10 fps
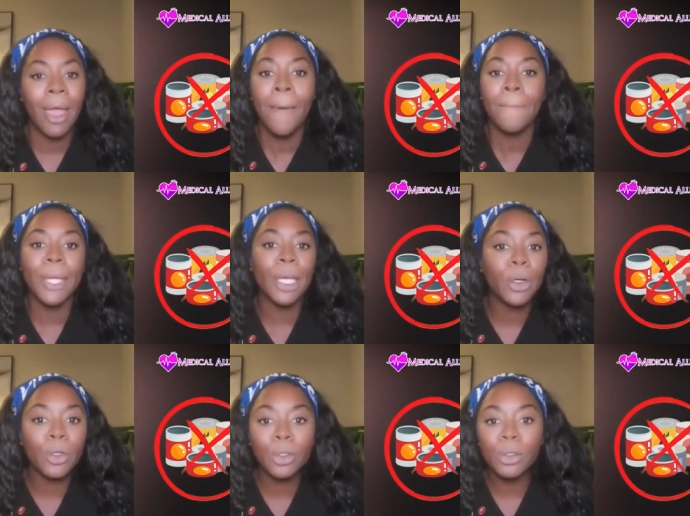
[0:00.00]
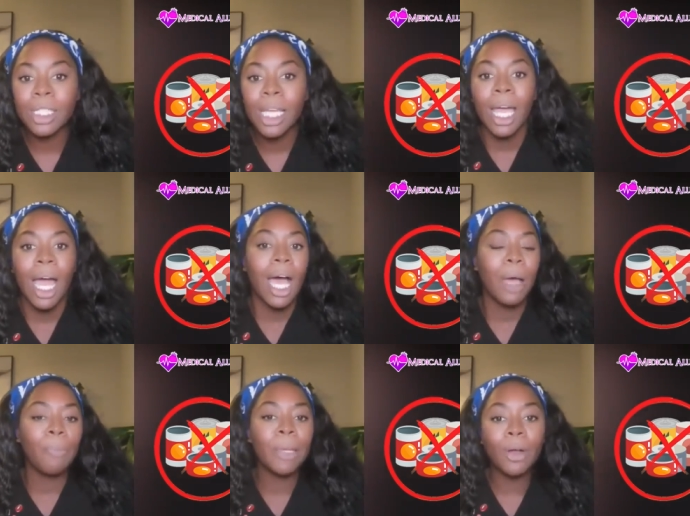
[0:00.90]
Pickles,
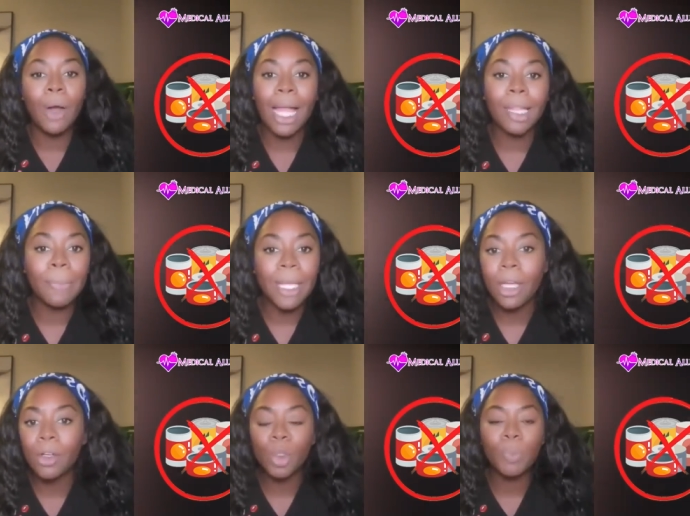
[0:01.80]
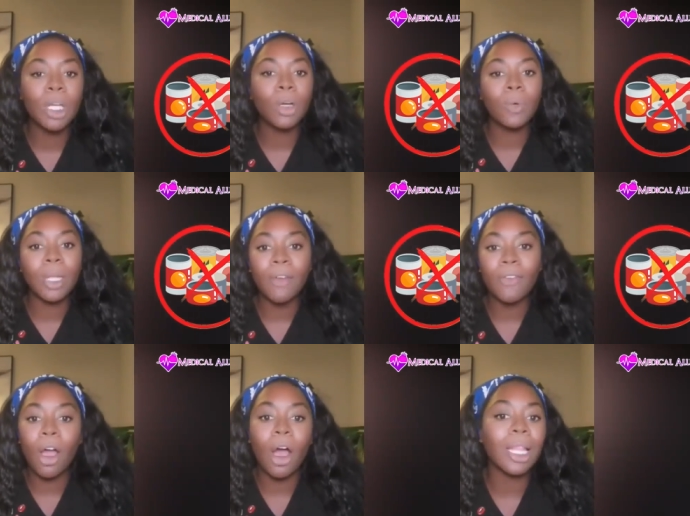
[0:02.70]
pickle jalapenos, pickle
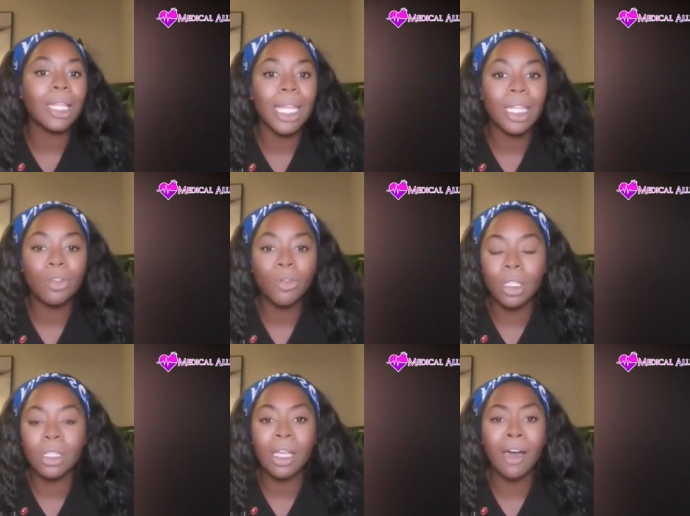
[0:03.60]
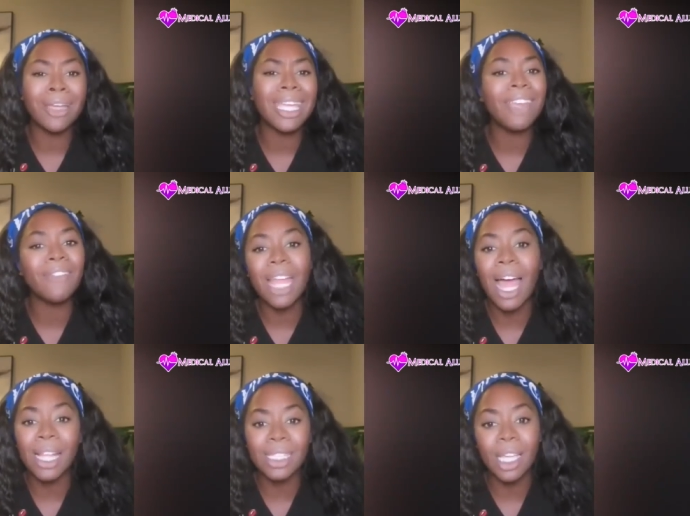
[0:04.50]
whatever, all of that is full of salt. Even
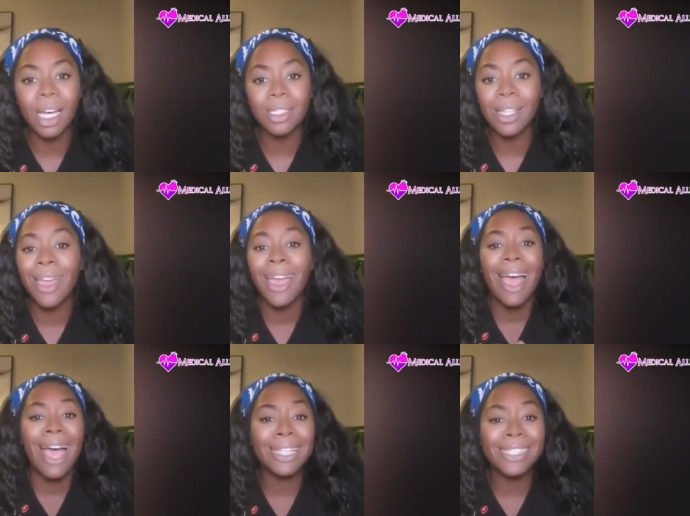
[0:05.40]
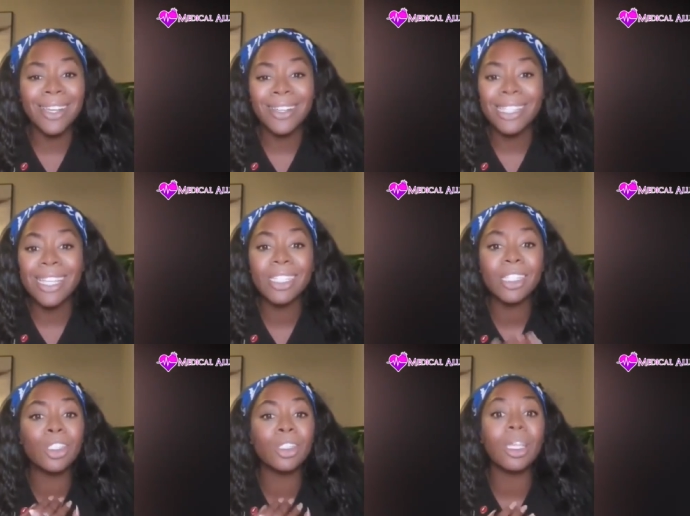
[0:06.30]
hot sauce. Hot sauce
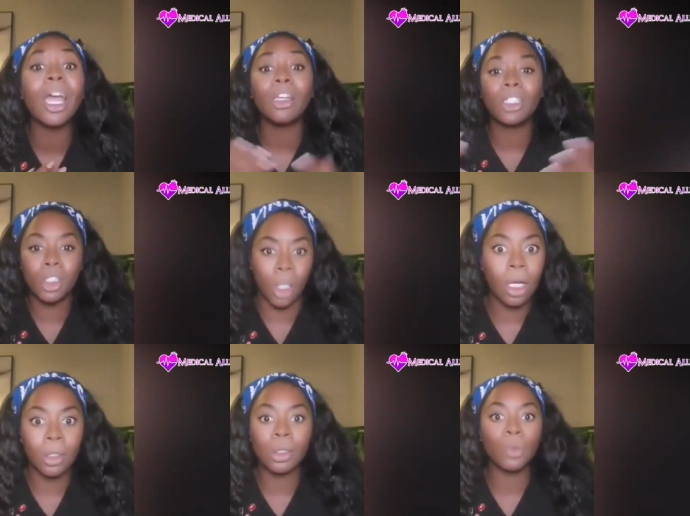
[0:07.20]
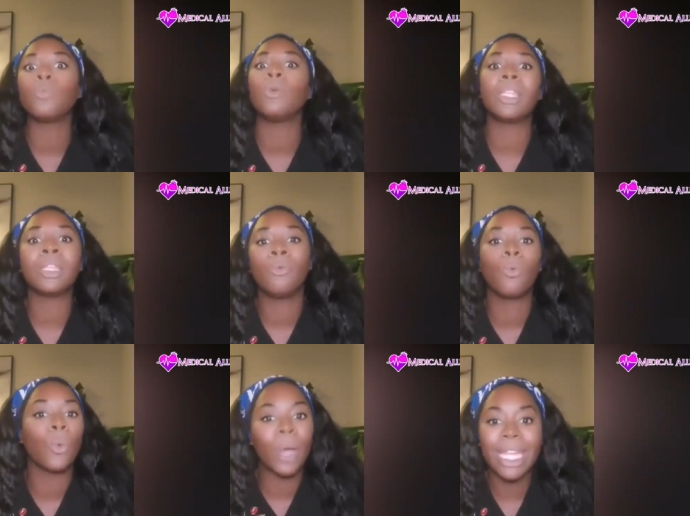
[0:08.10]
is salt with
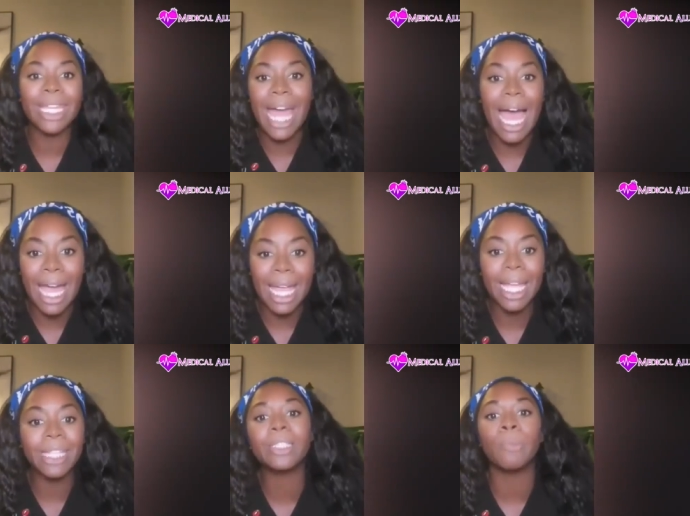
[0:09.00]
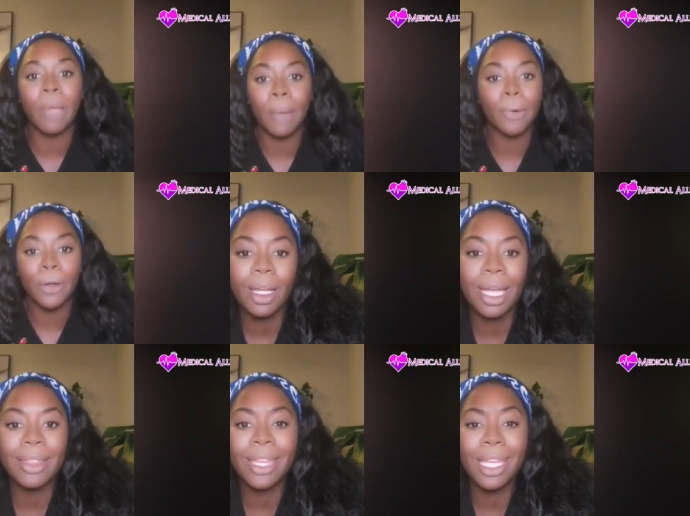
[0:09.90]
red dye and some pepper.
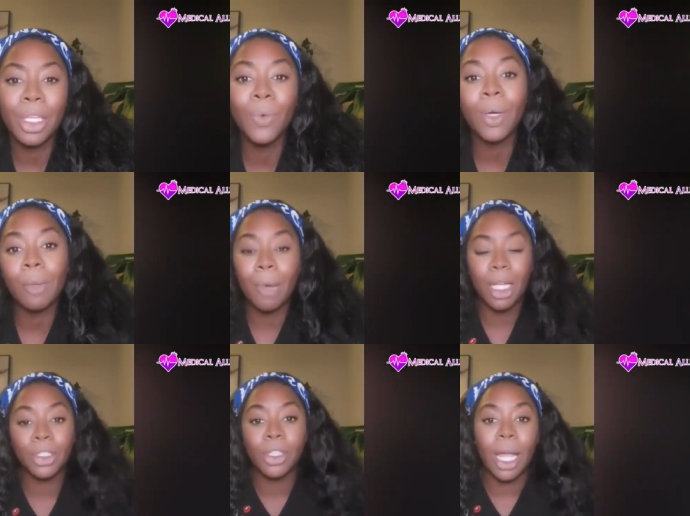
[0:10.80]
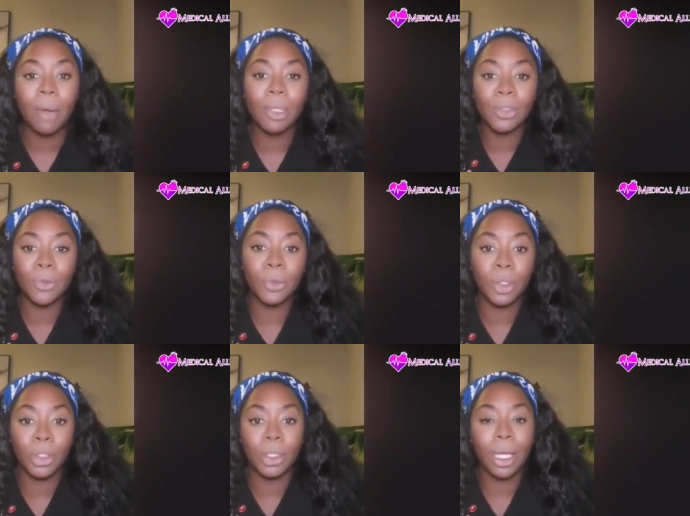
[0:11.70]
And then you want to monitor how much fluid
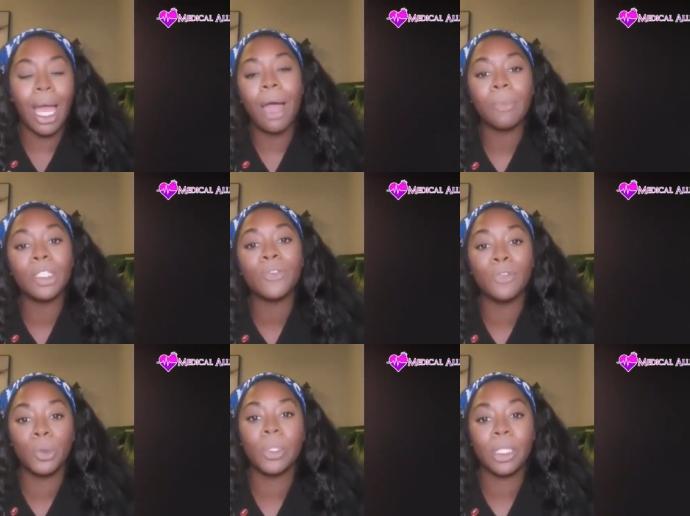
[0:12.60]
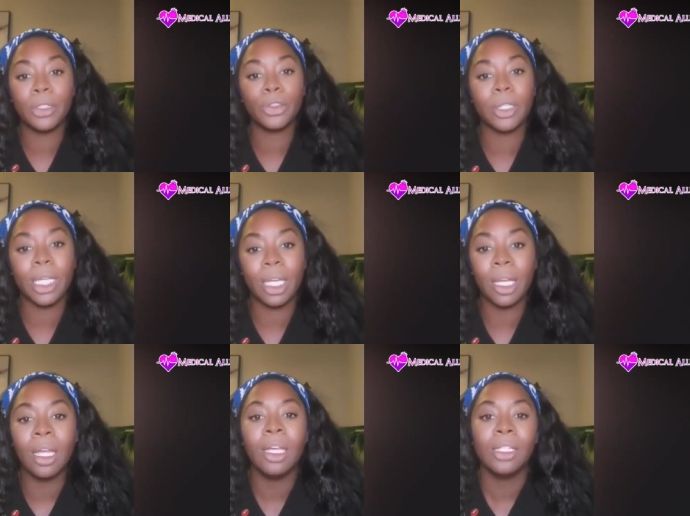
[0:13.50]
you're
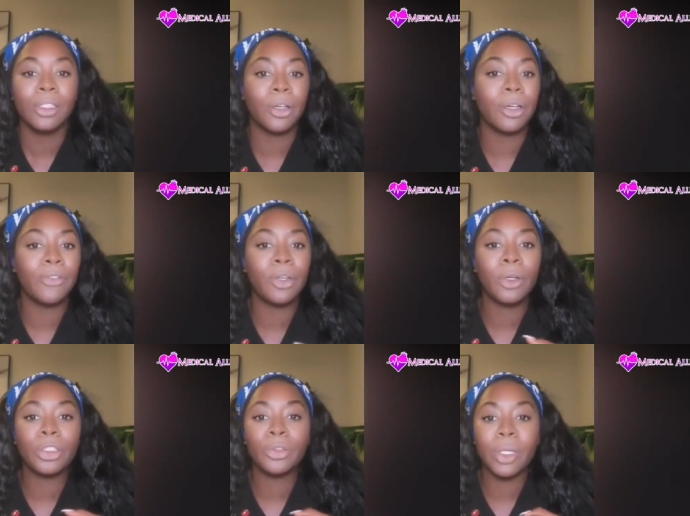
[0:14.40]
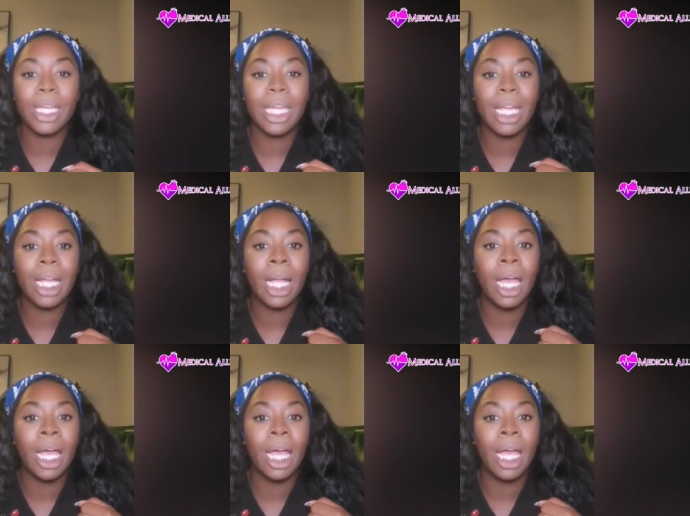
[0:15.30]
drinking. So if you're drinking